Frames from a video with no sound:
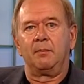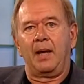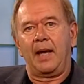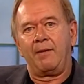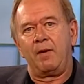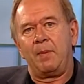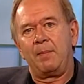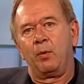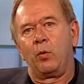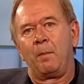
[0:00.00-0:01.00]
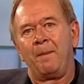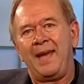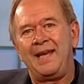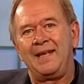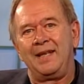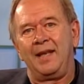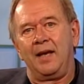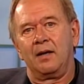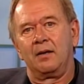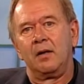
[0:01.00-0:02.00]
having people remain in
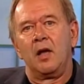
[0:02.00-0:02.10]
care,